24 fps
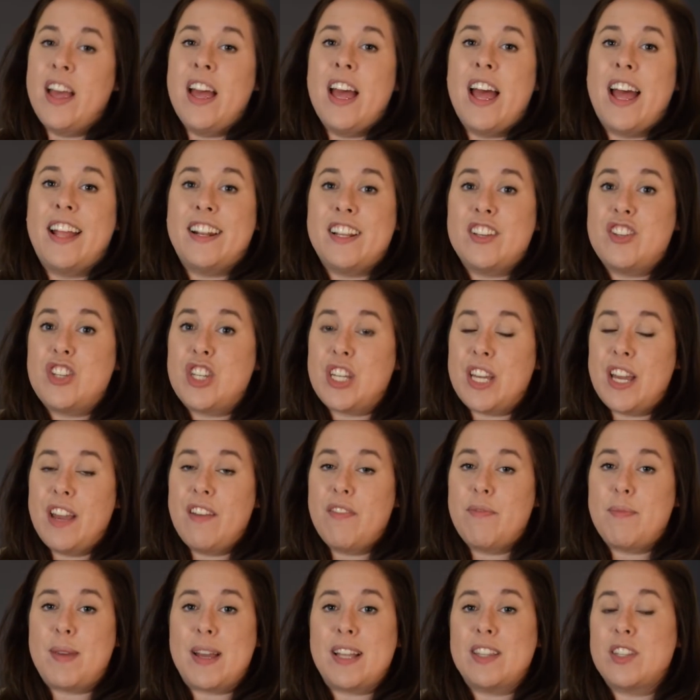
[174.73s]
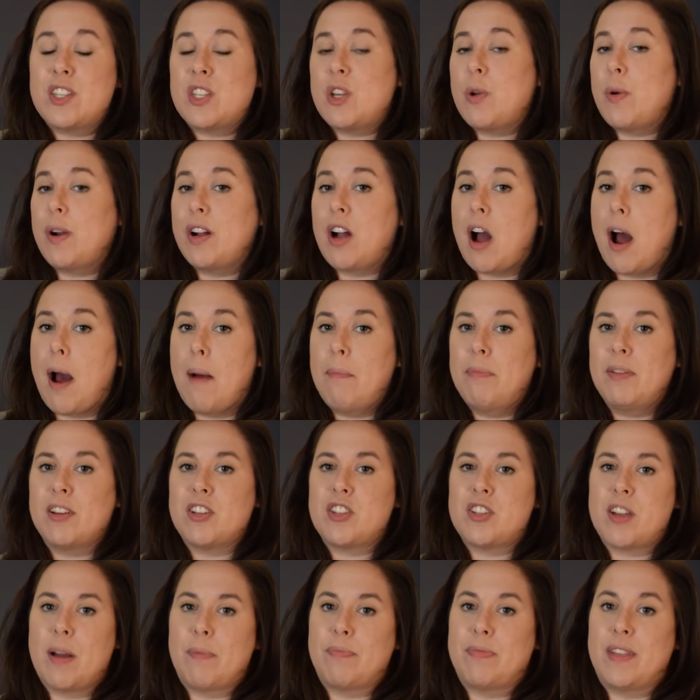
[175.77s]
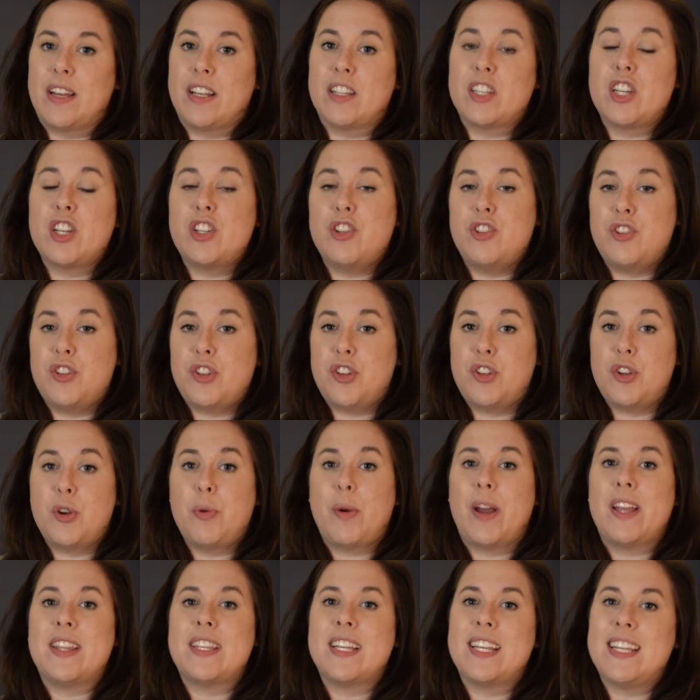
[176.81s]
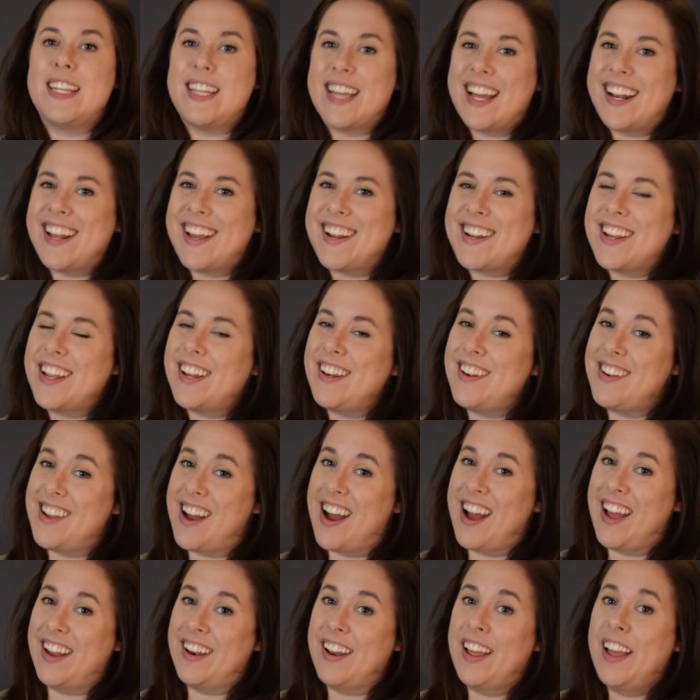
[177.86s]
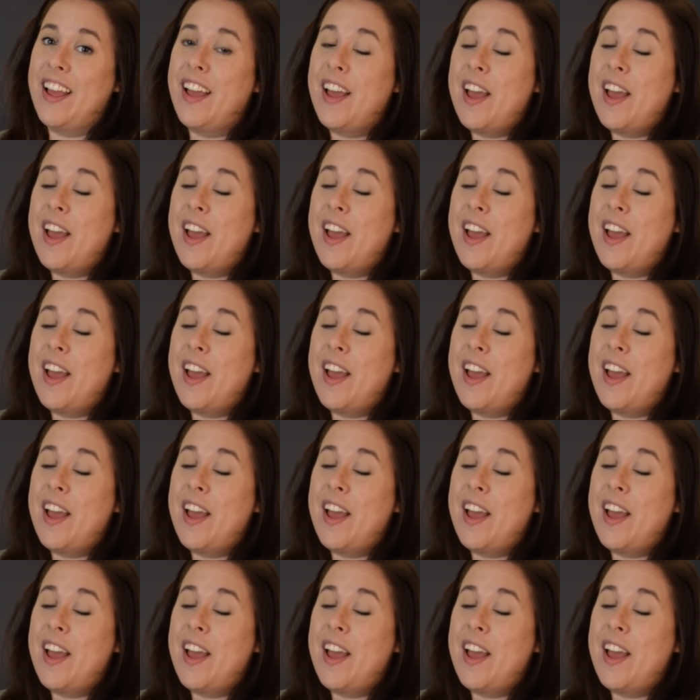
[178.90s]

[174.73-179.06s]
And achieve means to accomplish something, to do it, to get it done.